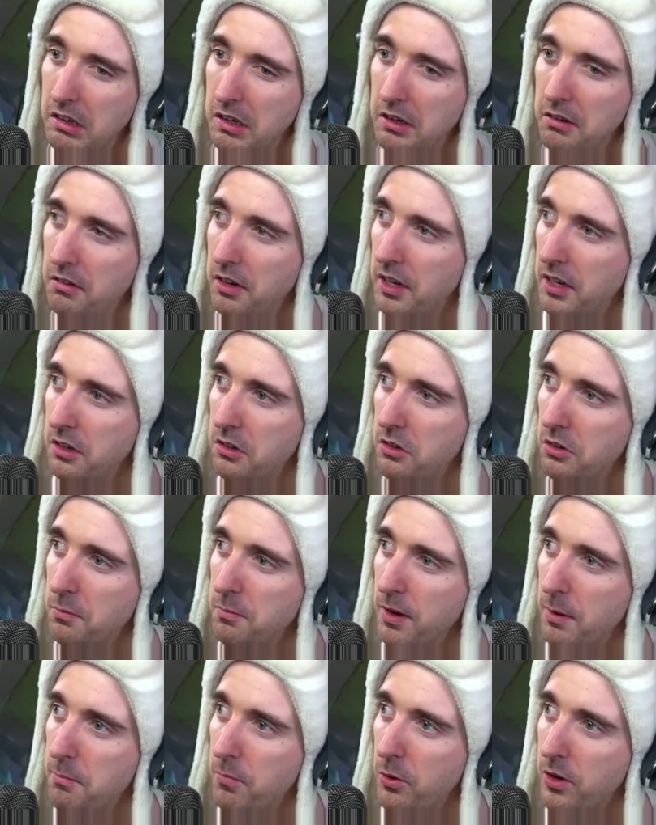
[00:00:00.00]
Why are they doing
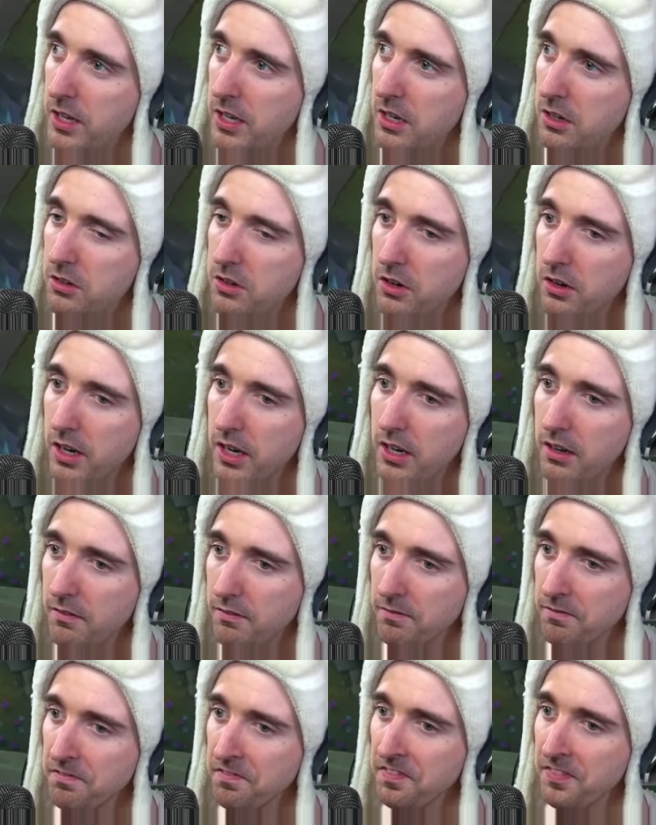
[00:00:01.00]
my boy Yi dirty?
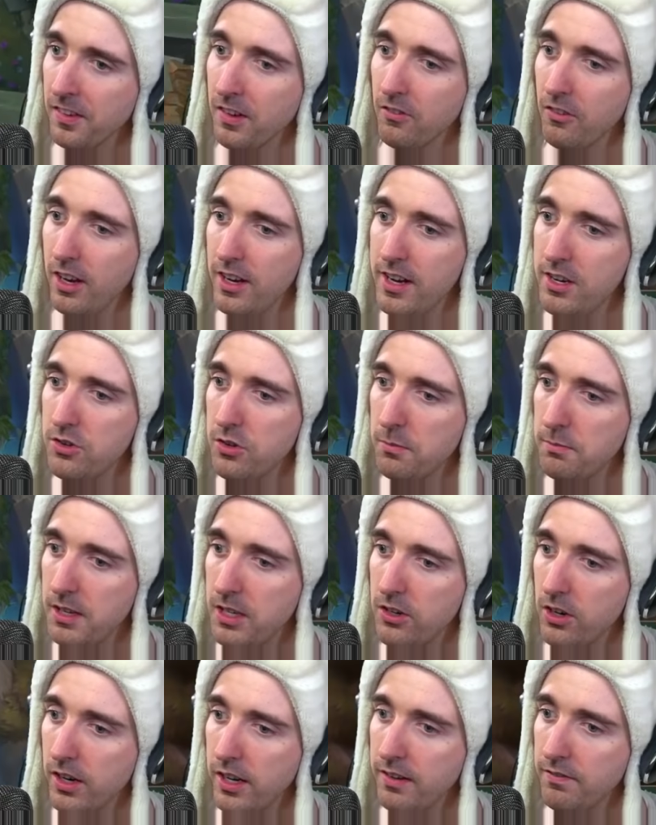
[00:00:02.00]
Why are they doing me
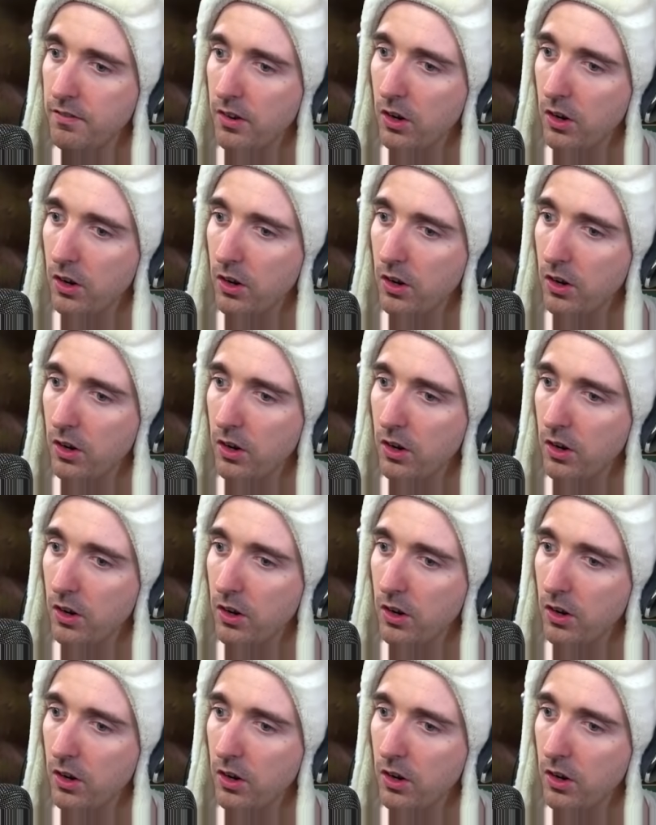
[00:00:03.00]
dirty?